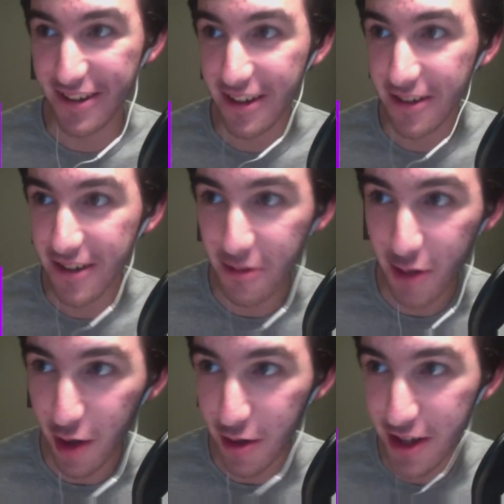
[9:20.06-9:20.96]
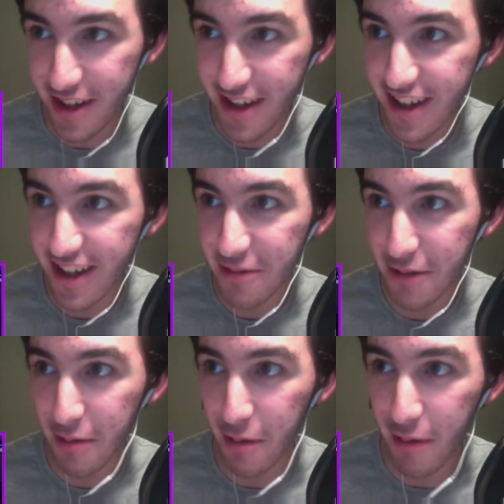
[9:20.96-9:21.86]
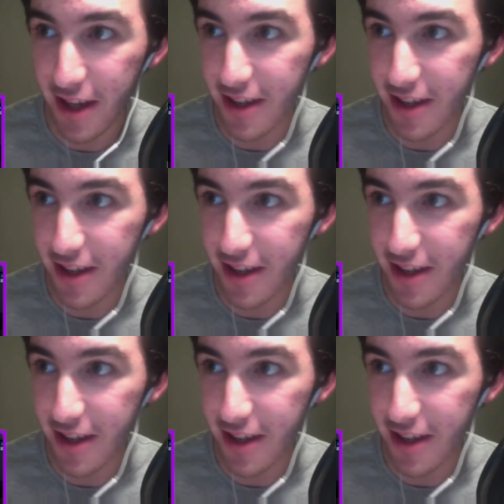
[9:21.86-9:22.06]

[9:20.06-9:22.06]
Coconut Boy will be fine.